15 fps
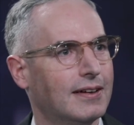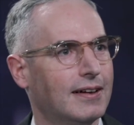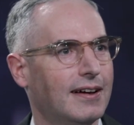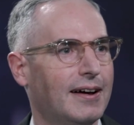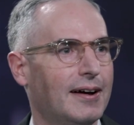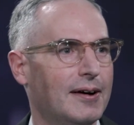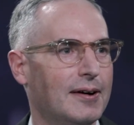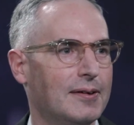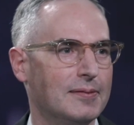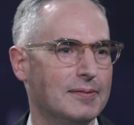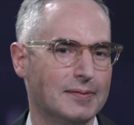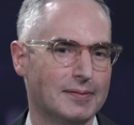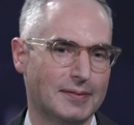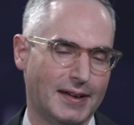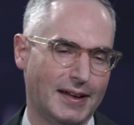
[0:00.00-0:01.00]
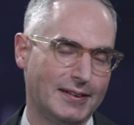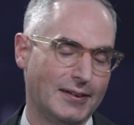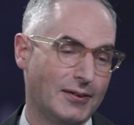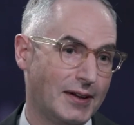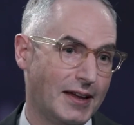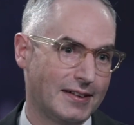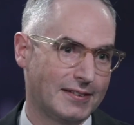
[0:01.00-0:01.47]
Um, and the
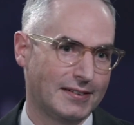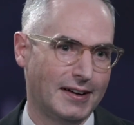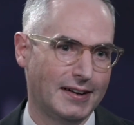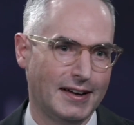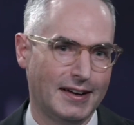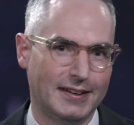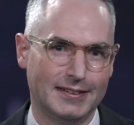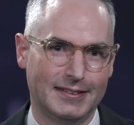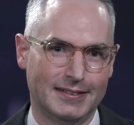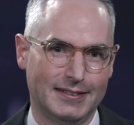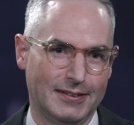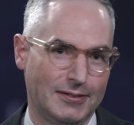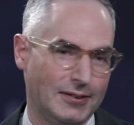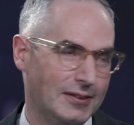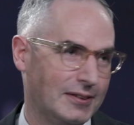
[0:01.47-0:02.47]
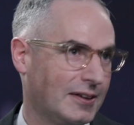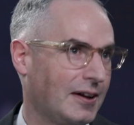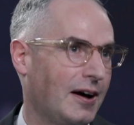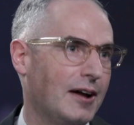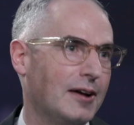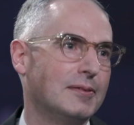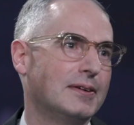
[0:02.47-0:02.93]
only answer I get is, if you're an
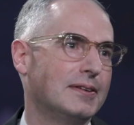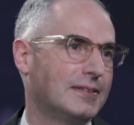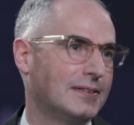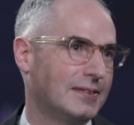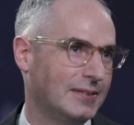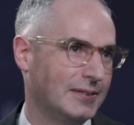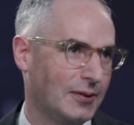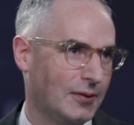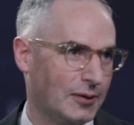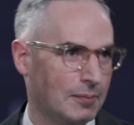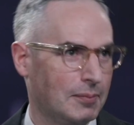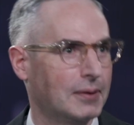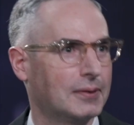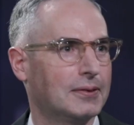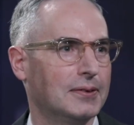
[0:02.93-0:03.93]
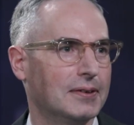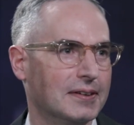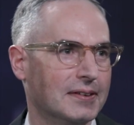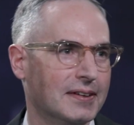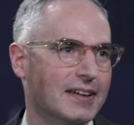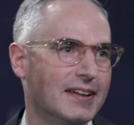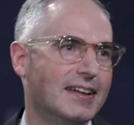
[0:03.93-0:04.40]
economist, you go on a book tour.
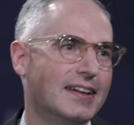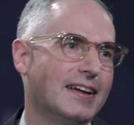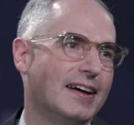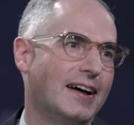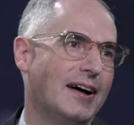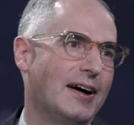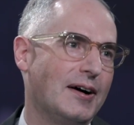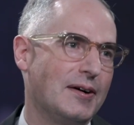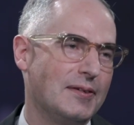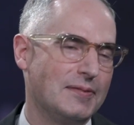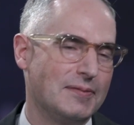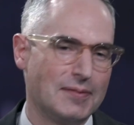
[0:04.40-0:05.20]
Um,